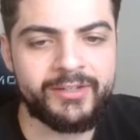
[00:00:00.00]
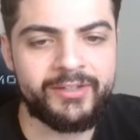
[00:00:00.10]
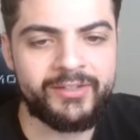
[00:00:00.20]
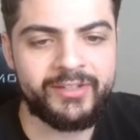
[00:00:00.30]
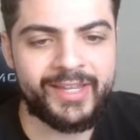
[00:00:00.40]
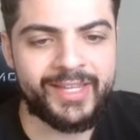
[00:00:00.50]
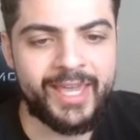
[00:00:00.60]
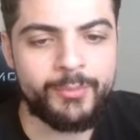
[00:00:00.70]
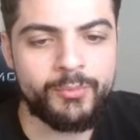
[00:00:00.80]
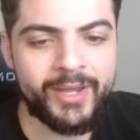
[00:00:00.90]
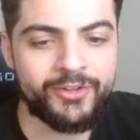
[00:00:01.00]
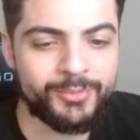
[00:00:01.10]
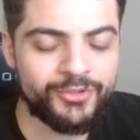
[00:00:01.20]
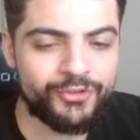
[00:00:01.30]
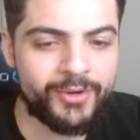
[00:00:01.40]
This is a cable
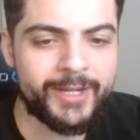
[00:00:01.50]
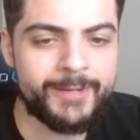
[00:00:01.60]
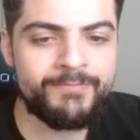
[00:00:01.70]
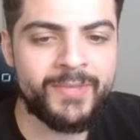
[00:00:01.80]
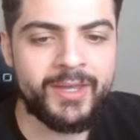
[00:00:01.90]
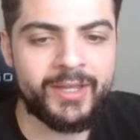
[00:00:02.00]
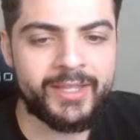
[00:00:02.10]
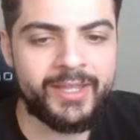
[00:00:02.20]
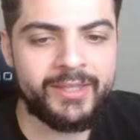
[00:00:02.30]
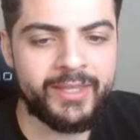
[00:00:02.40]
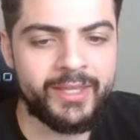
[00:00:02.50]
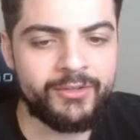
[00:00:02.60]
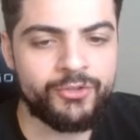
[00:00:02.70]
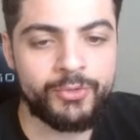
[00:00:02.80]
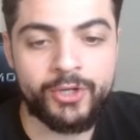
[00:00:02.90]
management tray. Okay, they're
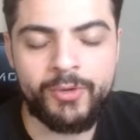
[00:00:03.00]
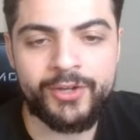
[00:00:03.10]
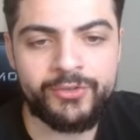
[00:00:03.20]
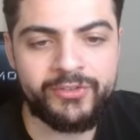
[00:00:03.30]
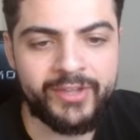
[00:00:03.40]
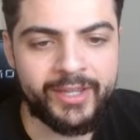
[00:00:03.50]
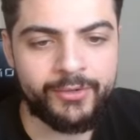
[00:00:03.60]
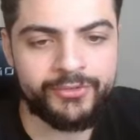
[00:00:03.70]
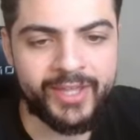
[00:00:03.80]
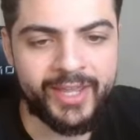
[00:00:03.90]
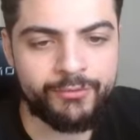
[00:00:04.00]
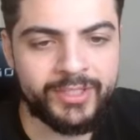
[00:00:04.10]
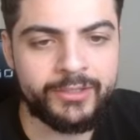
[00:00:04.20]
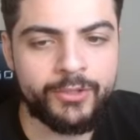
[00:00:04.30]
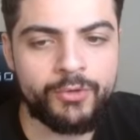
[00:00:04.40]
doing quite good sales. They have
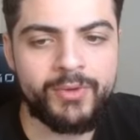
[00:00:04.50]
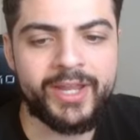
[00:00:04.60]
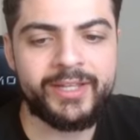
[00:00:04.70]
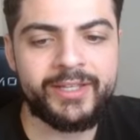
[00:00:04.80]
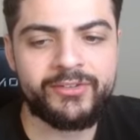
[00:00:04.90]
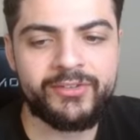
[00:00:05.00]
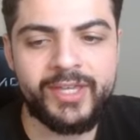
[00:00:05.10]
really low ratings.